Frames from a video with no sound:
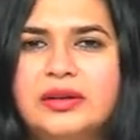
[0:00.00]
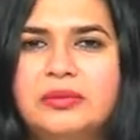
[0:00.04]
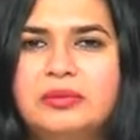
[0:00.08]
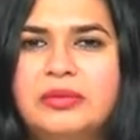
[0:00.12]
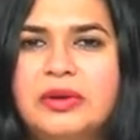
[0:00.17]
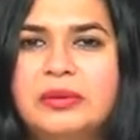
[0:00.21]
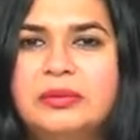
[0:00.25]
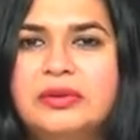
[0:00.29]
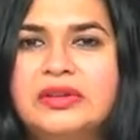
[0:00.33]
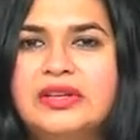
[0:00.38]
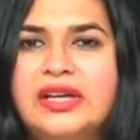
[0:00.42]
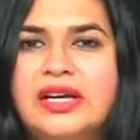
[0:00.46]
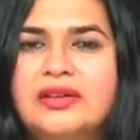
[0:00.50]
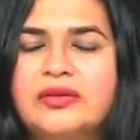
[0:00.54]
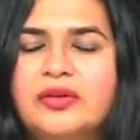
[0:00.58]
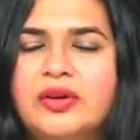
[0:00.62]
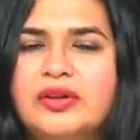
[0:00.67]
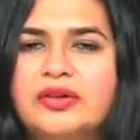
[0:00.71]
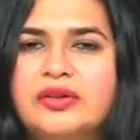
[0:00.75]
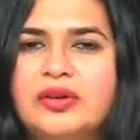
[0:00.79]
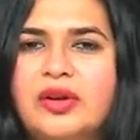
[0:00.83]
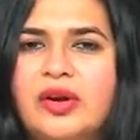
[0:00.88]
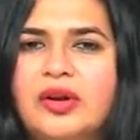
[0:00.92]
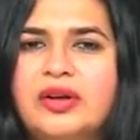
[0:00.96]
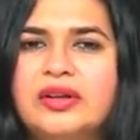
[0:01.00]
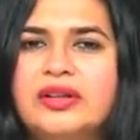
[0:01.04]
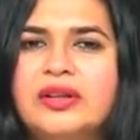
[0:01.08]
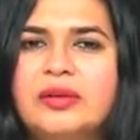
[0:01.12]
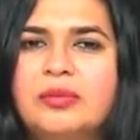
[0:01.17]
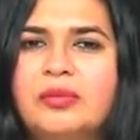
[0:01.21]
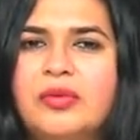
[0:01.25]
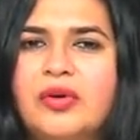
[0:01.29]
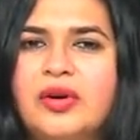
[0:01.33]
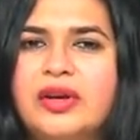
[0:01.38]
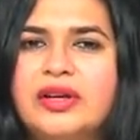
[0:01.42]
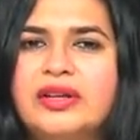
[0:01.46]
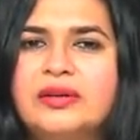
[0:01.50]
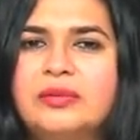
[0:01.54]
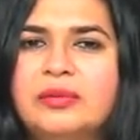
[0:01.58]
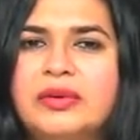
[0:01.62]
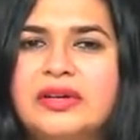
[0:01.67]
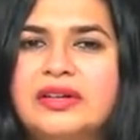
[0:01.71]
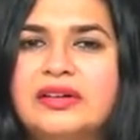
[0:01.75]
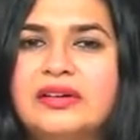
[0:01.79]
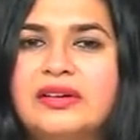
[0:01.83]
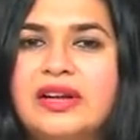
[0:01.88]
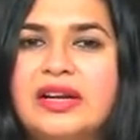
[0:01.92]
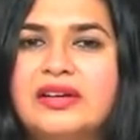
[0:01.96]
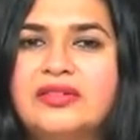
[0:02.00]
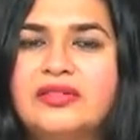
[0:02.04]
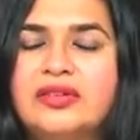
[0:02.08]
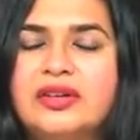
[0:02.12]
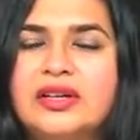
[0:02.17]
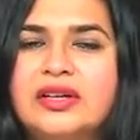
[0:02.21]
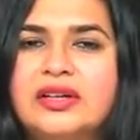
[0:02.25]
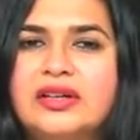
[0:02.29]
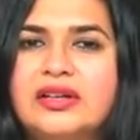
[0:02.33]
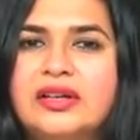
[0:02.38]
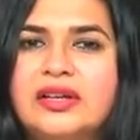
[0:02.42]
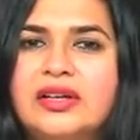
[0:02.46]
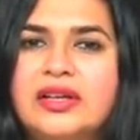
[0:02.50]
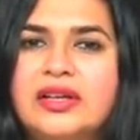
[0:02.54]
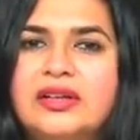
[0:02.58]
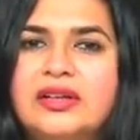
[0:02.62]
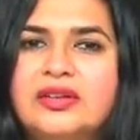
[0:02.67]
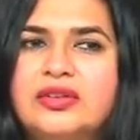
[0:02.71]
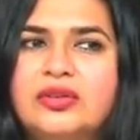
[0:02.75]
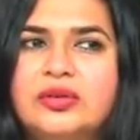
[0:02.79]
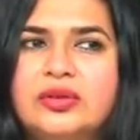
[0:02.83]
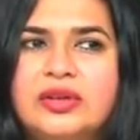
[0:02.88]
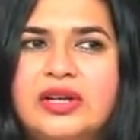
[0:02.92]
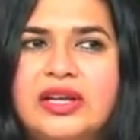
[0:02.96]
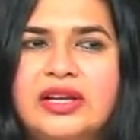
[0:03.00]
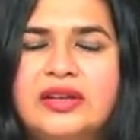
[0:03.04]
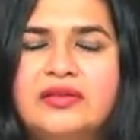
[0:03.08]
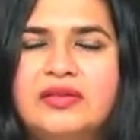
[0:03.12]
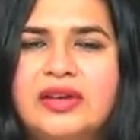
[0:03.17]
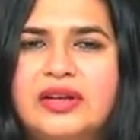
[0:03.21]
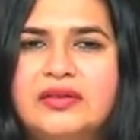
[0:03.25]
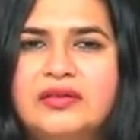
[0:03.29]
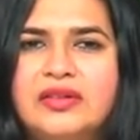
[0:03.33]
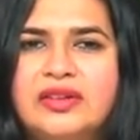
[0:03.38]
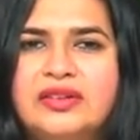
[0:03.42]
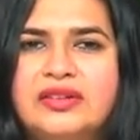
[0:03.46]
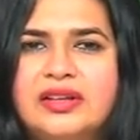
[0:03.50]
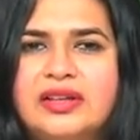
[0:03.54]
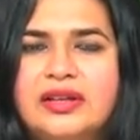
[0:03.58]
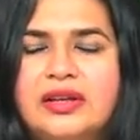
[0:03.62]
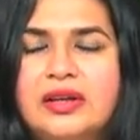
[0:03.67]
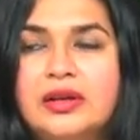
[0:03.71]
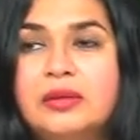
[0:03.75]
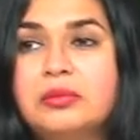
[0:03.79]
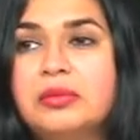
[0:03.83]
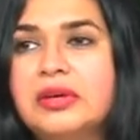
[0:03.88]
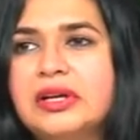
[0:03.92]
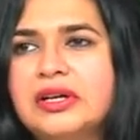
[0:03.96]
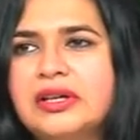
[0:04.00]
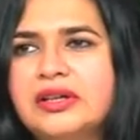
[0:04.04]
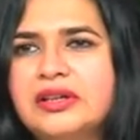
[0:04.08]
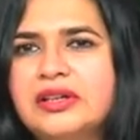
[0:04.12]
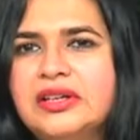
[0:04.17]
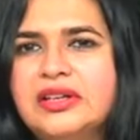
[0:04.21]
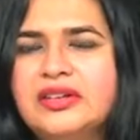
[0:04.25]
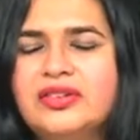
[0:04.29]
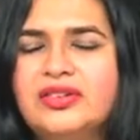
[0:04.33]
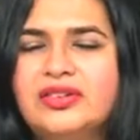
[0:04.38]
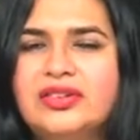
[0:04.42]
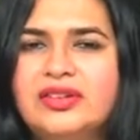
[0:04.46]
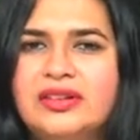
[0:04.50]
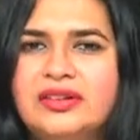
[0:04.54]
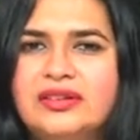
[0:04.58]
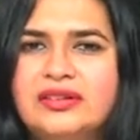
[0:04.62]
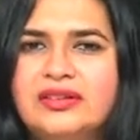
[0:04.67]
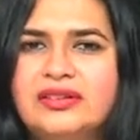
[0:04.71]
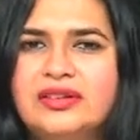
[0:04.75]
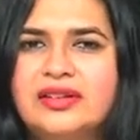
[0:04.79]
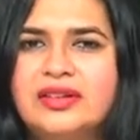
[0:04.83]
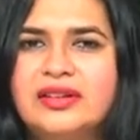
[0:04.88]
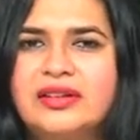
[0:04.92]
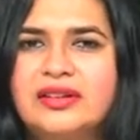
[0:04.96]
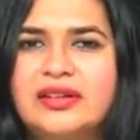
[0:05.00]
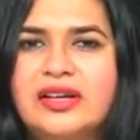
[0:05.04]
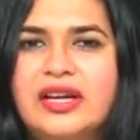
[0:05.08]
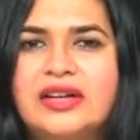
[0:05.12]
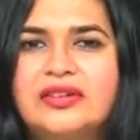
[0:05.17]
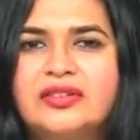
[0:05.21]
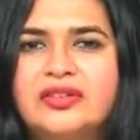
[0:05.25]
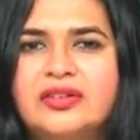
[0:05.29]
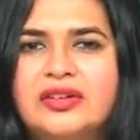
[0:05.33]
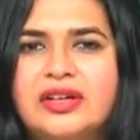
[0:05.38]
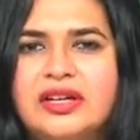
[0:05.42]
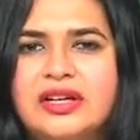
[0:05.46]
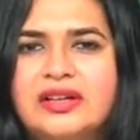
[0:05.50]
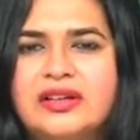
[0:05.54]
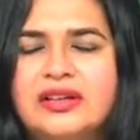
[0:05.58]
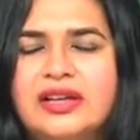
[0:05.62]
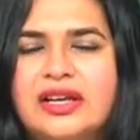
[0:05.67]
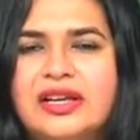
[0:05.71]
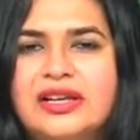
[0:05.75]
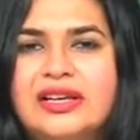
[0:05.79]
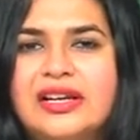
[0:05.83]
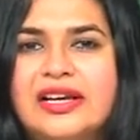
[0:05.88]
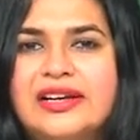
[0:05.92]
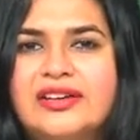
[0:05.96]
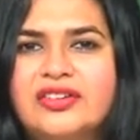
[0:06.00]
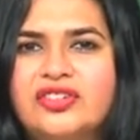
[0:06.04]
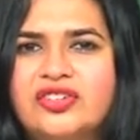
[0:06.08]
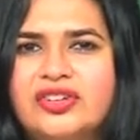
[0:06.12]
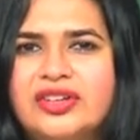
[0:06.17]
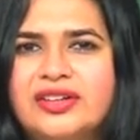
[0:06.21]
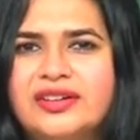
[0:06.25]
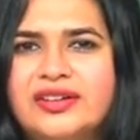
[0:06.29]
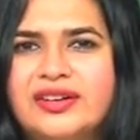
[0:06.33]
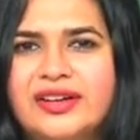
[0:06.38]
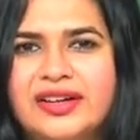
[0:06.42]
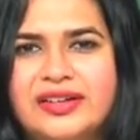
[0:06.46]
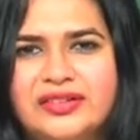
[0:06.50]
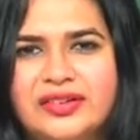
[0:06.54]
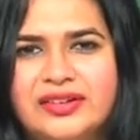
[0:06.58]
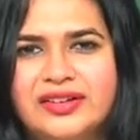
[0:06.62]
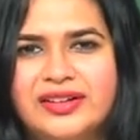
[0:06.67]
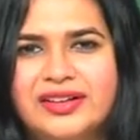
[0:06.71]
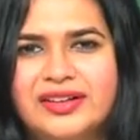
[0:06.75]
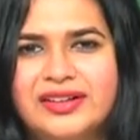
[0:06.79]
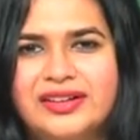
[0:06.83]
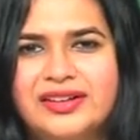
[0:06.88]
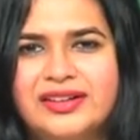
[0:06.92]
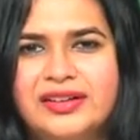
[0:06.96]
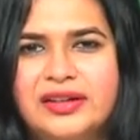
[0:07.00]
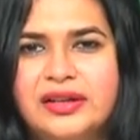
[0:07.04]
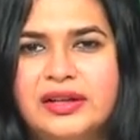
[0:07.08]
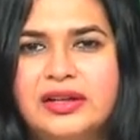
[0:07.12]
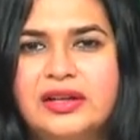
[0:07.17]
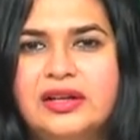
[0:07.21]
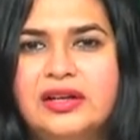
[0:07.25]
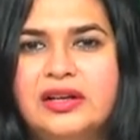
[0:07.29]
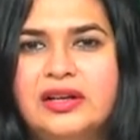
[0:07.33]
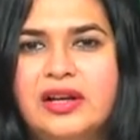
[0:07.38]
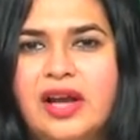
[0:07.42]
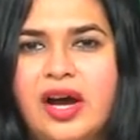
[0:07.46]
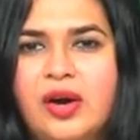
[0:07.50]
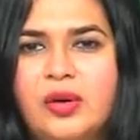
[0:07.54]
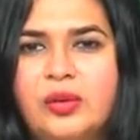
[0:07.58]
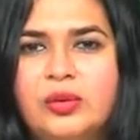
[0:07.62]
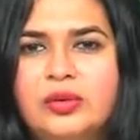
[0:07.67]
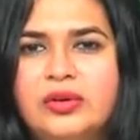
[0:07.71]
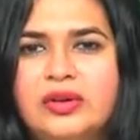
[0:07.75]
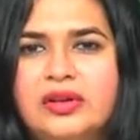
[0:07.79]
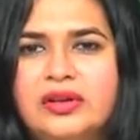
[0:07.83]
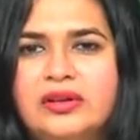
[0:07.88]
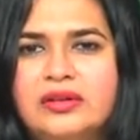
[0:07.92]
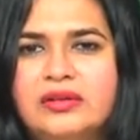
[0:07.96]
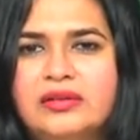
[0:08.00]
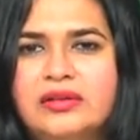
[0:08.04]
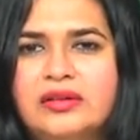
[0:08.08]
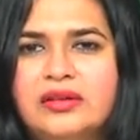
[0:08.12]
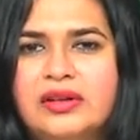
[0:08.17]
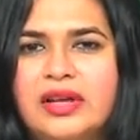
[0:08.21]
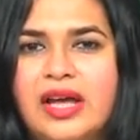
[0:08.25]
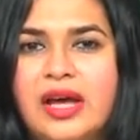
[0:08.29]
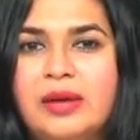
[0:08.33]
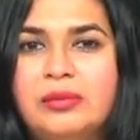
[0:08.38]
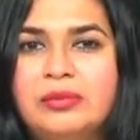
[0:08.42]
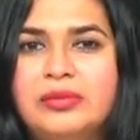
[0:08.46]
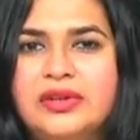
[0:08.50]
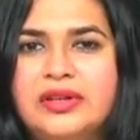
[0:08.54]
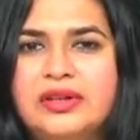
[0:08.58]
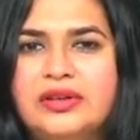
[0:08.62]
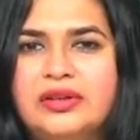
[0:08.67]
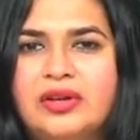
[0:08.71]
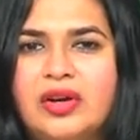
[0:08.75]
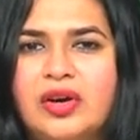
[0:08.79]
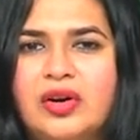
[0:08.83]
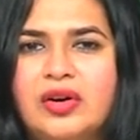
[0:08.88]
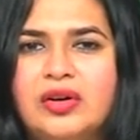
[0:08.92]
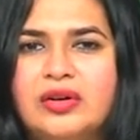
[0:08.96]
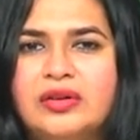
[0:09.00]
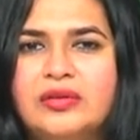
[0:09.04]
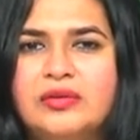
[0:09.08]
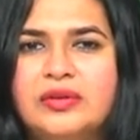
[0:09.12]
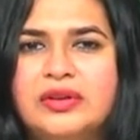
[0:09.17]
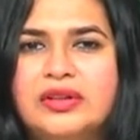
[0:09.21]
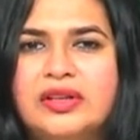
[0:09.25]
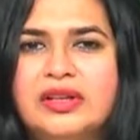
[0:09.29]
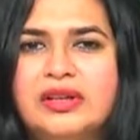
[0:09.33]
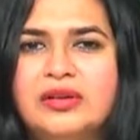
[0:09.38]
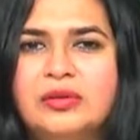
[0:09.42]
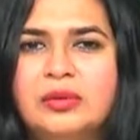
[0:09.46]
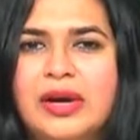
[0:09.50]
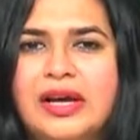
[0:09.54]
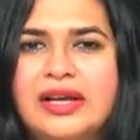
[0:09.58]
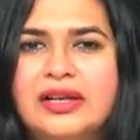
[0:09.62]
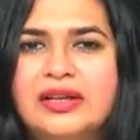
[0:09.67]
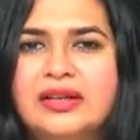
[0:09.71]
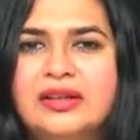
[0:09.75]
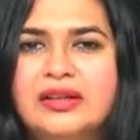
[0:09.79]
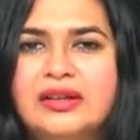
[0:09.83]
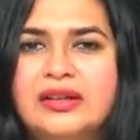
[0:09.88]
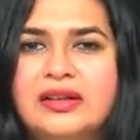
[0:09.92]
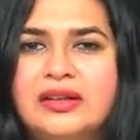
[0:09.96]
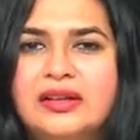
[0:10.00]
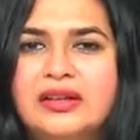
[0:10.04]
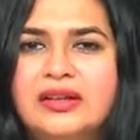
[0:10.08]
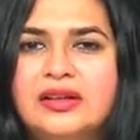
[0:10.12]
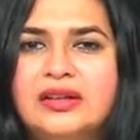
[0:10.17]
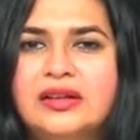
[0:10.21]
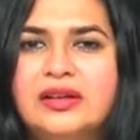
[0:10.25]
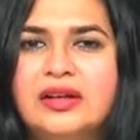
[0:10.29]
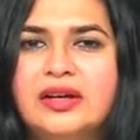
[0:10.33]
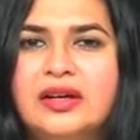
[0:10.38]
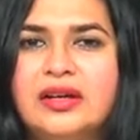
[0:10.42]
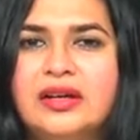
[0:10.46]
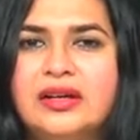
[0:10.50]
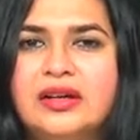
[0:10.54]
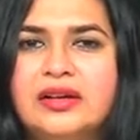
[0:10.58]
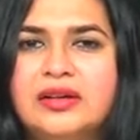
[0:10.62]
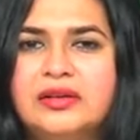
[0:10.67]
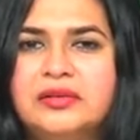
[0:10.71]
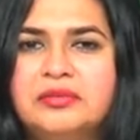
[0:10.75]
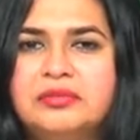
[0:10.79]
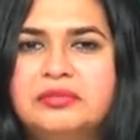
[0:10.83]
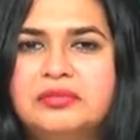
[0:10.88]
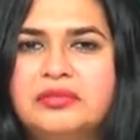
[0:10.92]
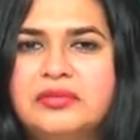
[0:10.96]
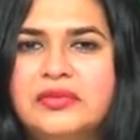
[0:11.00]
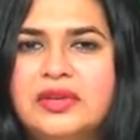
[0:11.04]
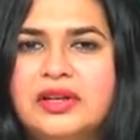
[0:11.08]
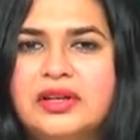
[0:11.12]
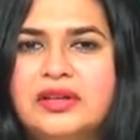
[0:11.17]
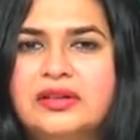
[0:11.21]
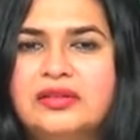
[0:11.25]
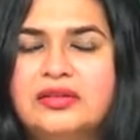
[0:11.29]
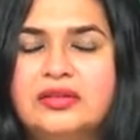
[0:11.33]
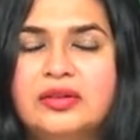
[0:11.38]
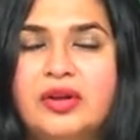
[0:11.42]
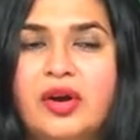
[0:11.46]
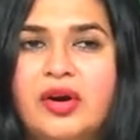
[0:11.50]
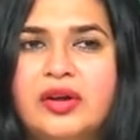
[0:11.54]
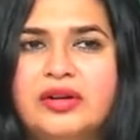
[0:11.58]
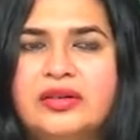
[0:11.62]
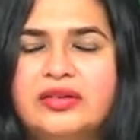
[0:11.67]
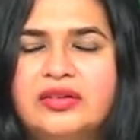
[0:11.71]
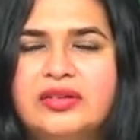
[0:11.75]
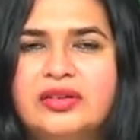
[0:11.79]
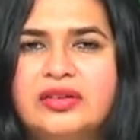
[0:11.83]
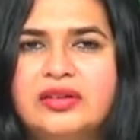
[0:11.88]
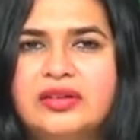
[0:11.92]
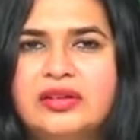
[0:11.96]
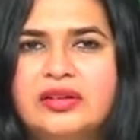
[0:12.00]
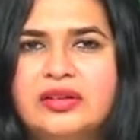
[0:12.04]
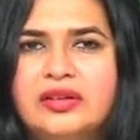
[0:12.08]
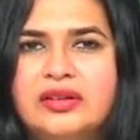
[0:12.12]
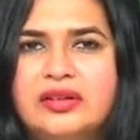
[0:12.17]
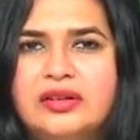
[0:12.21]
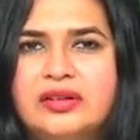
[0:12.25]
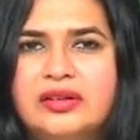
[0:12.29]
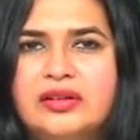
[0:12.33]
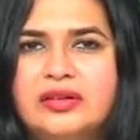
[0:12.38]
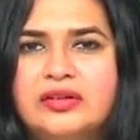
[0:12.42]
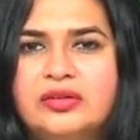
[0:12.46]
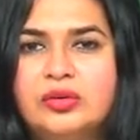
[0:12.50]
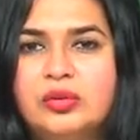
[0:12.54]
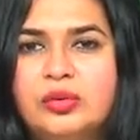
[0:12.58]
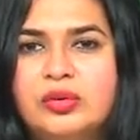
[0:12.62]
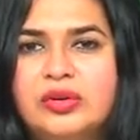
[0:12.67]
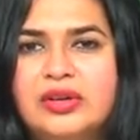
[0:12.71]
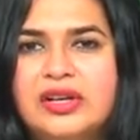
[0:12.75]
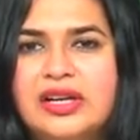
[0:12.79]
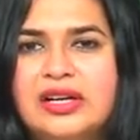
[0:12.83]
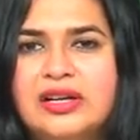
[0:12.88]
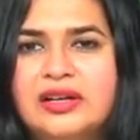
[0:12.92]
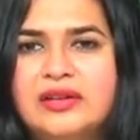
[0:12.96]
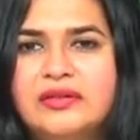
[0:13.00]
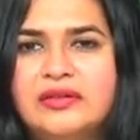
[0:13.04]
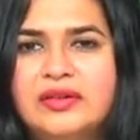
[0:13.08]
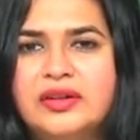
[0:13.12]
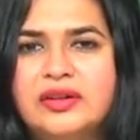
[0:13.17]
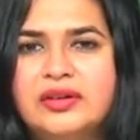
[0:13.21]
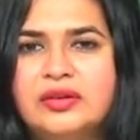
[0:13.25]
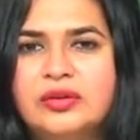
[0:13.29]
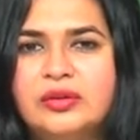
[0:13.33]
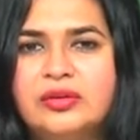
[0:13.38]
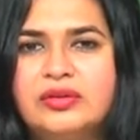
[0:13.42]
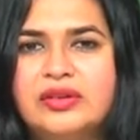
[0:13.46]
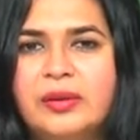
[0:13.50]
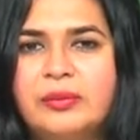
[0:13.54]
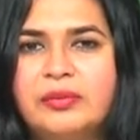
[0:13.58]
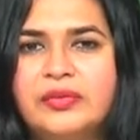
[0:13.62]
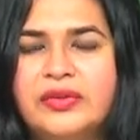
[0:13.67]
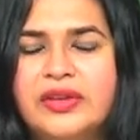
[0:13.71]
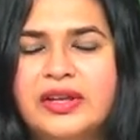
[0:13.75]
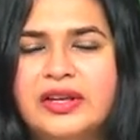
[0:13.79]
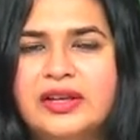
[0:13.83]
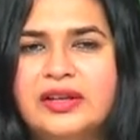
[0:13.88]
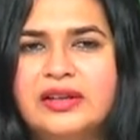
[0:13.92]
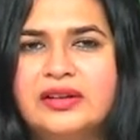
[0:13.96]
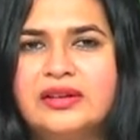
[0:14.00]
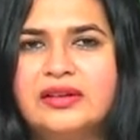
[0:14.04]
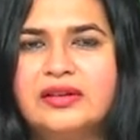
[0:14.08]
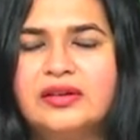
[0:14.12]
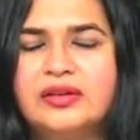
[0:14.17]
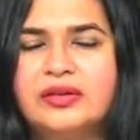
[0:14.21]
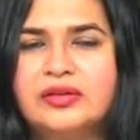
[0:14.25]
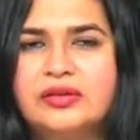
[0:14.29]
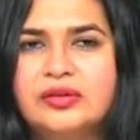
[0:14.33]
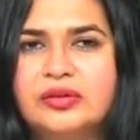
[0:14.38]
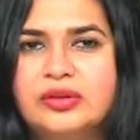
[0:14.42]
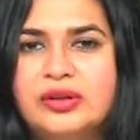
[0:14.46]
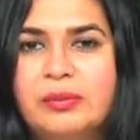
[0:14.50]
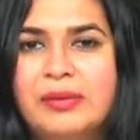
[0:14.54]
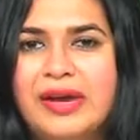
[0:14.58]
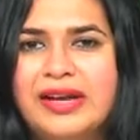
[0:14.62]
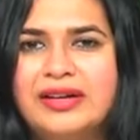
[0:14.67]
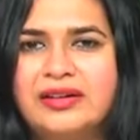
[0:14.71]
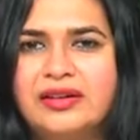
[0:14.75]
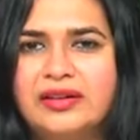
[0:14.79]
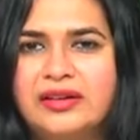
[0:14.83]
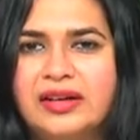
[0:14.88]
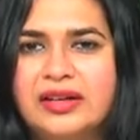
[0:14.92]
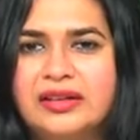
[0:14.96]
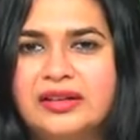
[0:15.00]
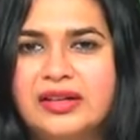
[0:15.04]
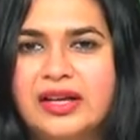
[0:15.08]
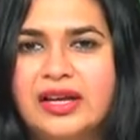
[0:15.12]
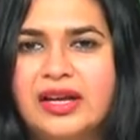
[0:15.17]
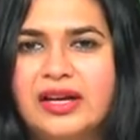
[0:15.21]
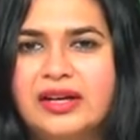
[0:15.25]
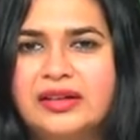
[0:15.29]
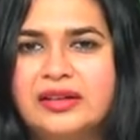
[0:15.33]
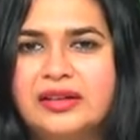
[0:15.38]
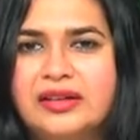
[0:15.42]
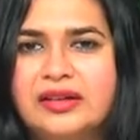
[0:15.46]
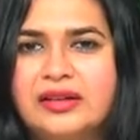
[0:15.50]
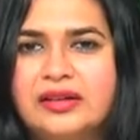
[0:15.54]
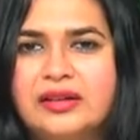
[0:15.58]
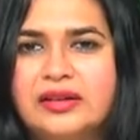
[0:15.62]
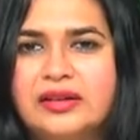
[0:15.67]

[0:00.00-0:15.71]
Maybe that was not the point, but rhetoric today when we say politicians rhetoric, election rhetoric, loud empty talk with while it is not too relevant to something, to the matter at hand.